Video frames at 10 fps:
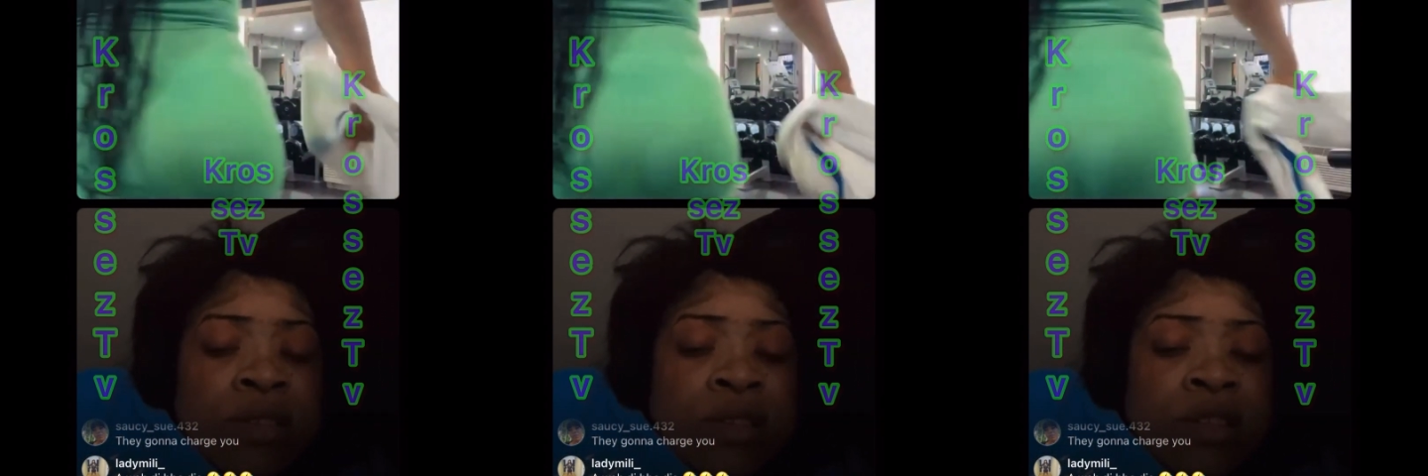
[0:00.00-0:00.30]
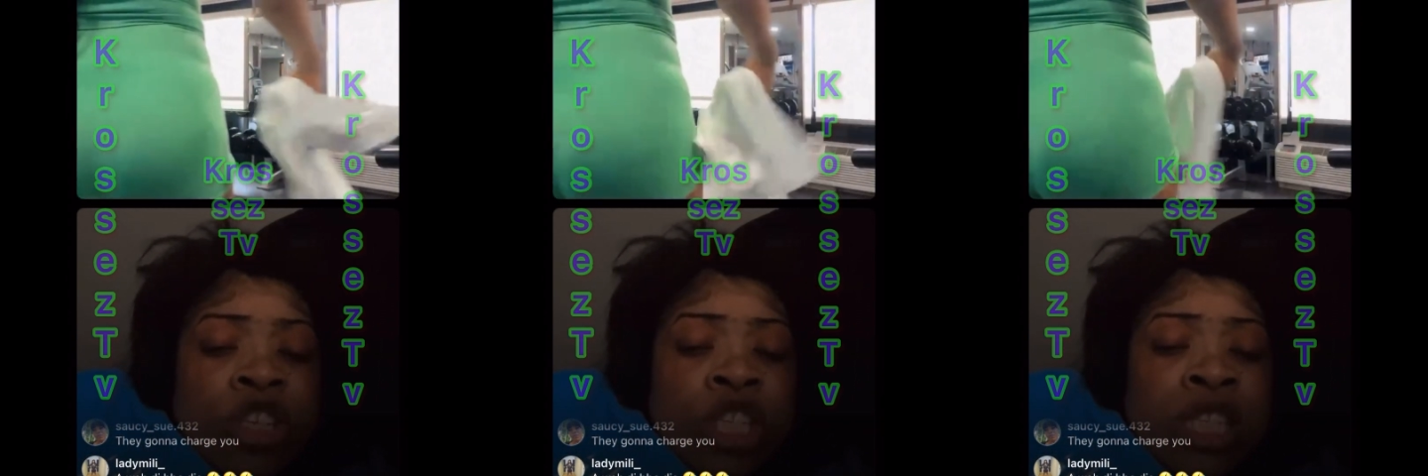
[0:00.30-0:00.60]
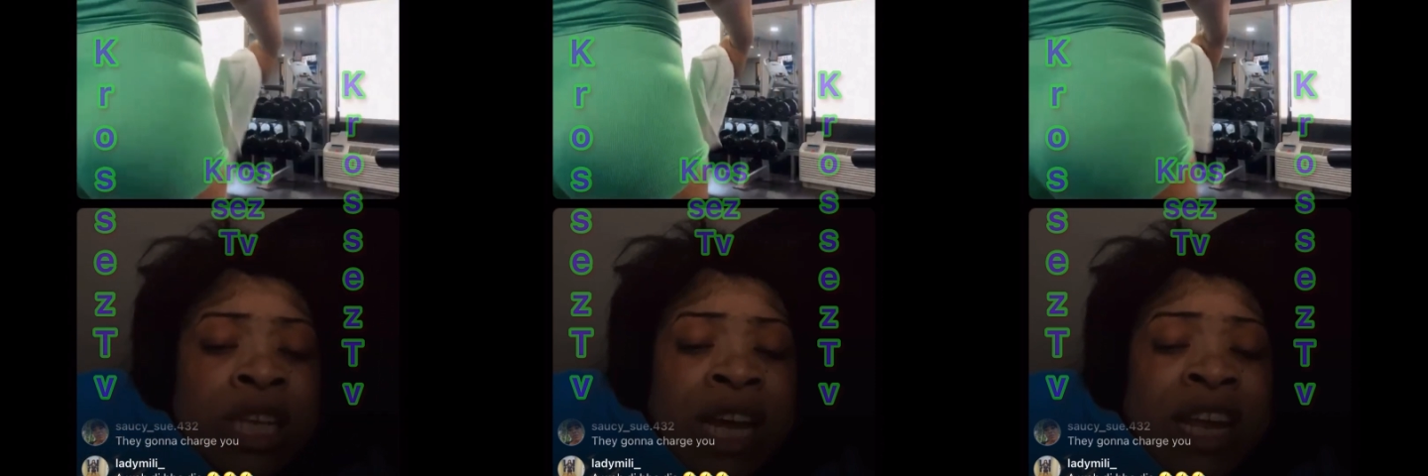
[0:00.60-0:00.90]
Just need
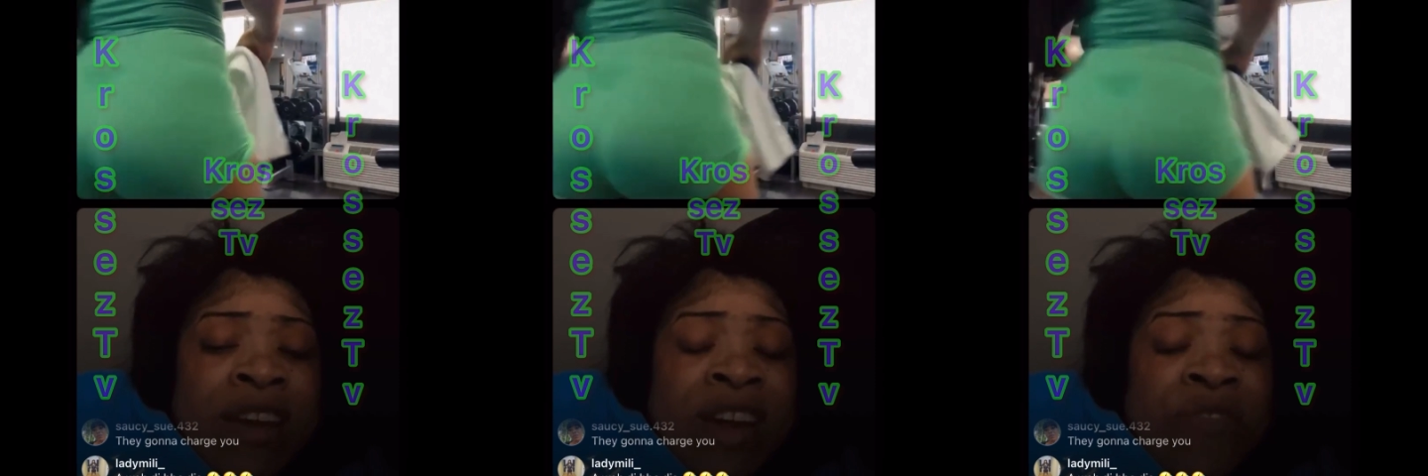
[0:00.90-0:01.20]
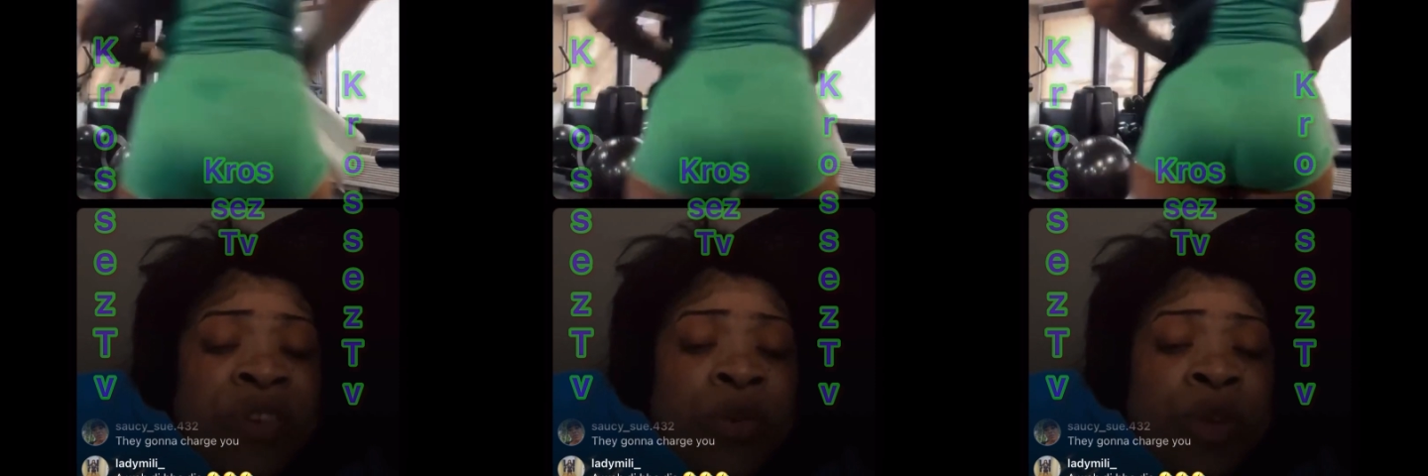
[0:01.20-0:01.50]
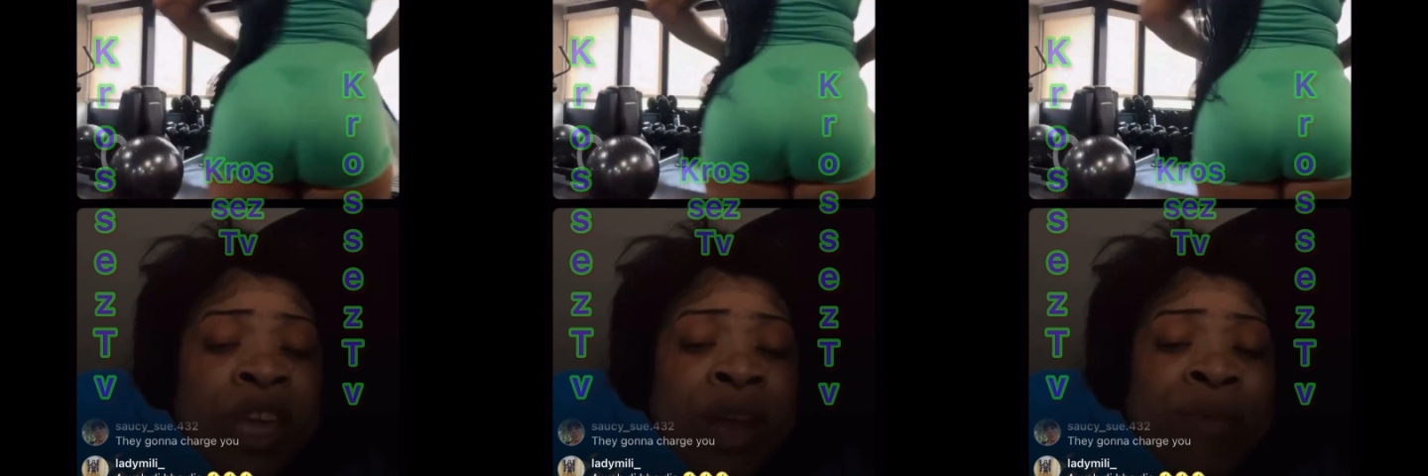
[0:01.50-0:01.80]
a carry on for the
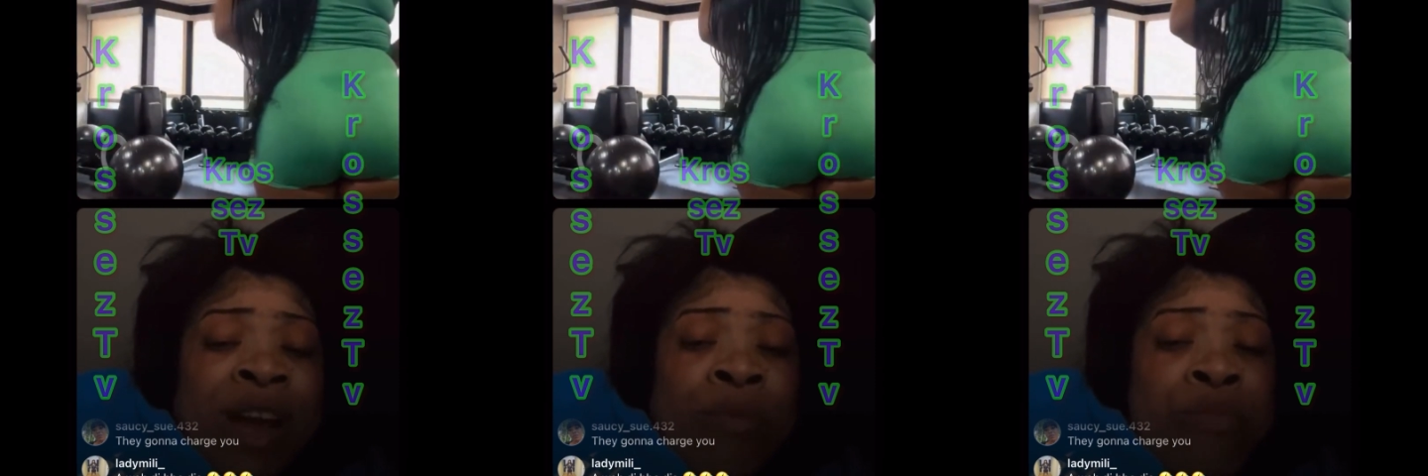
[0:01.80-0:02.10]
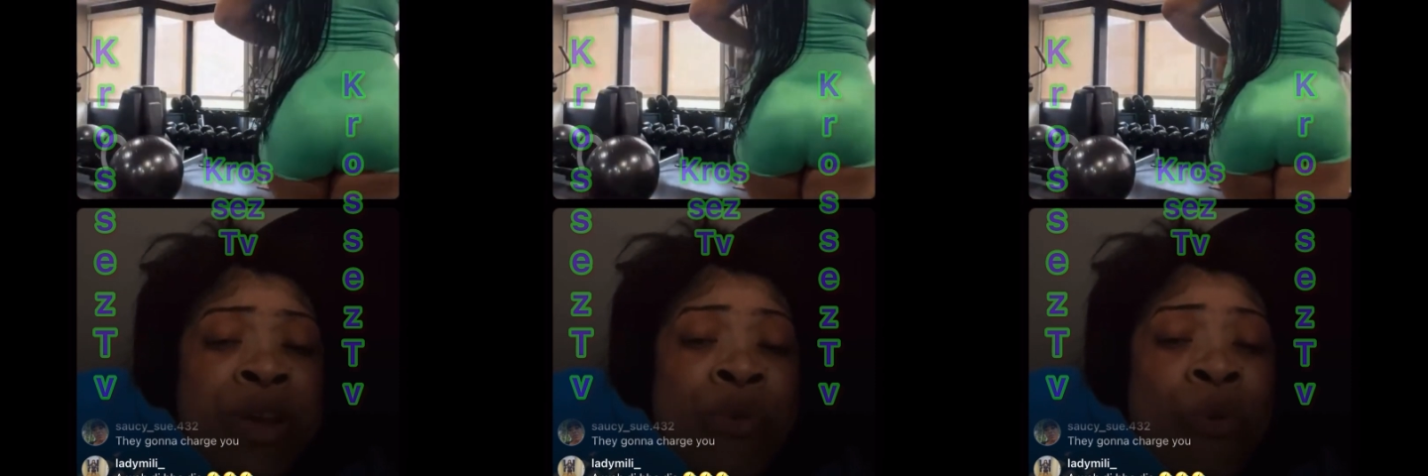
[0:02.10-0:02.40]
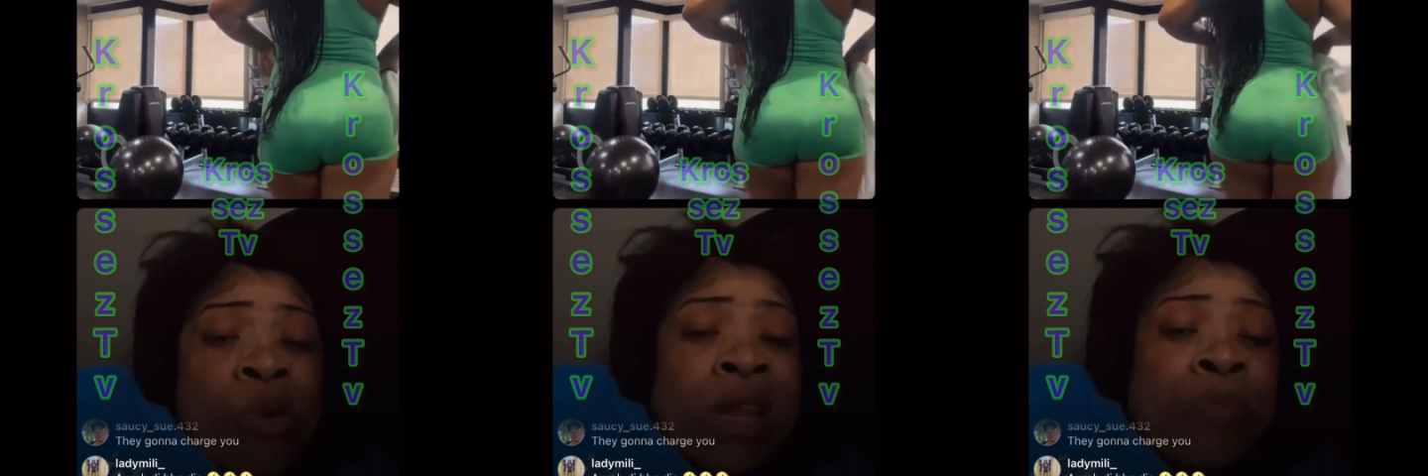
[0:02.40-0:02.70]
weekend. I gotta bring
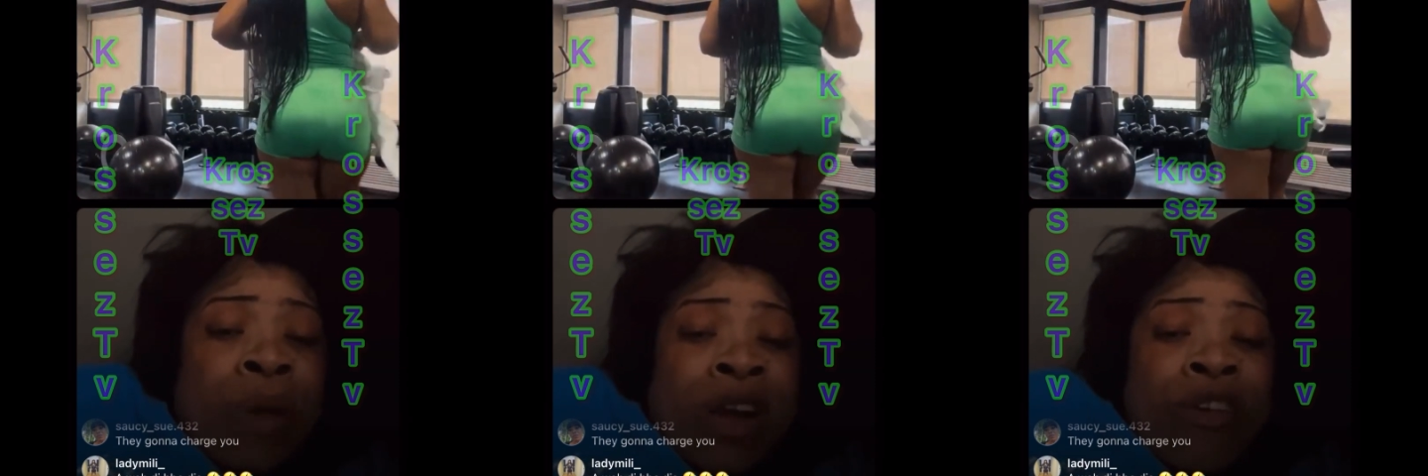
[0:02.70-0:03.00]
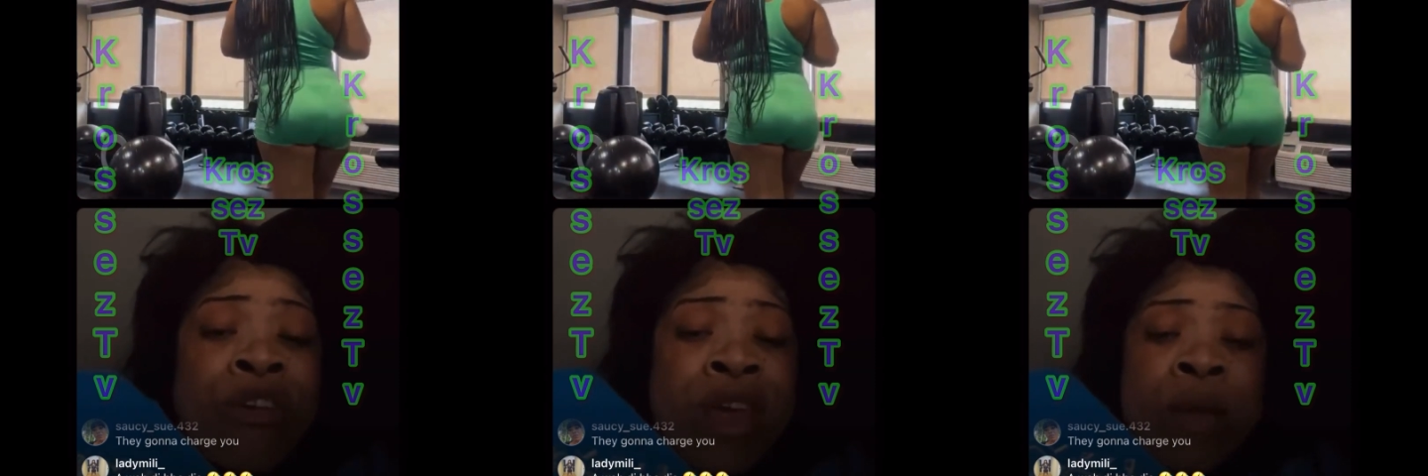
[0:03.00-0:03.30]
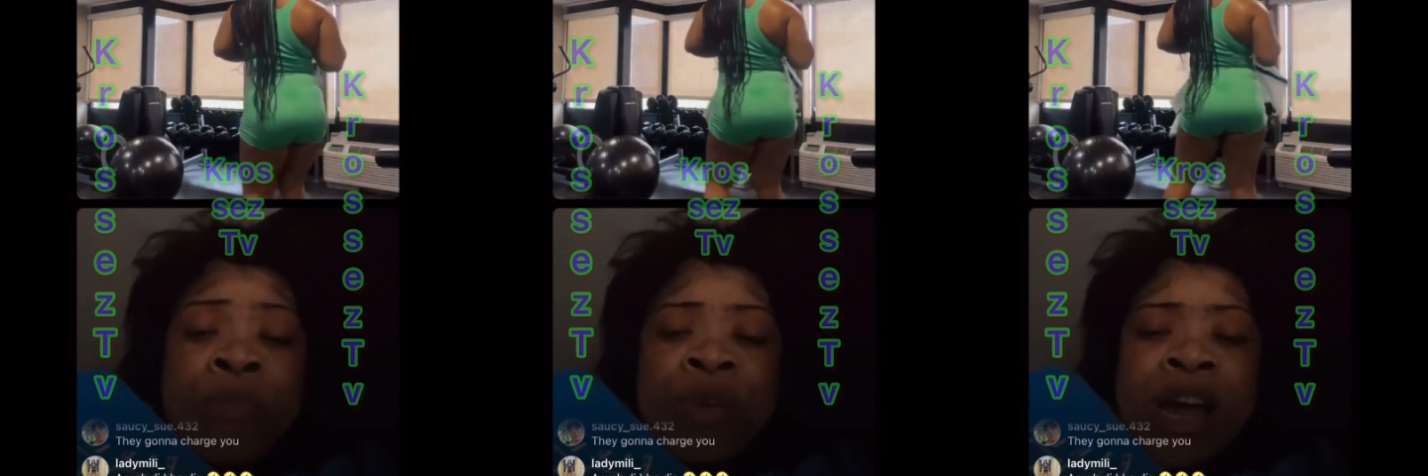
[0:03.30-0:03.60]
whole heap
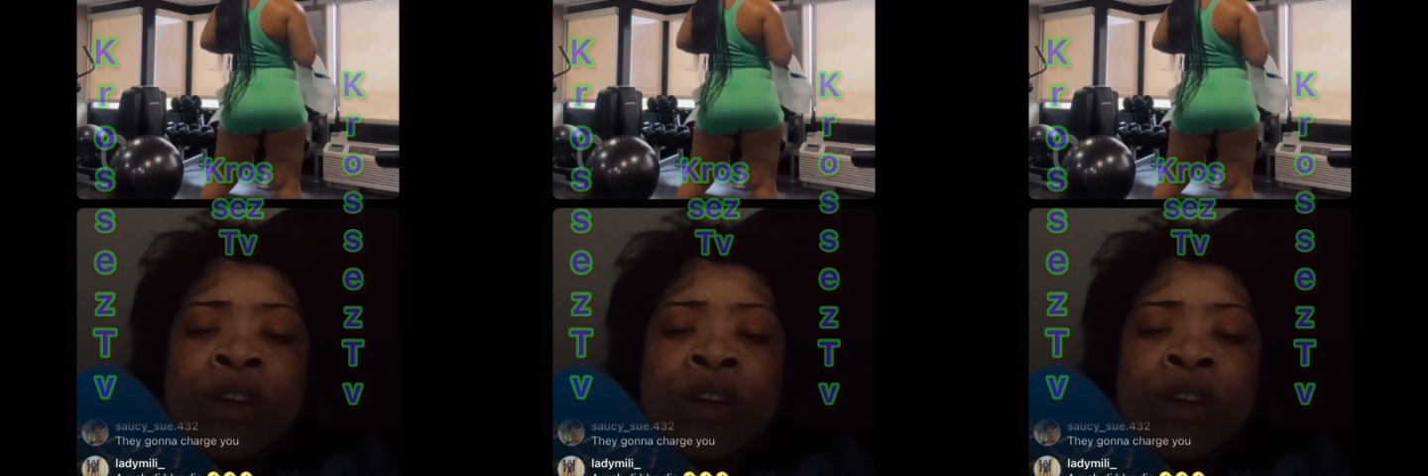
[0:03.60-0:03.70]
cream.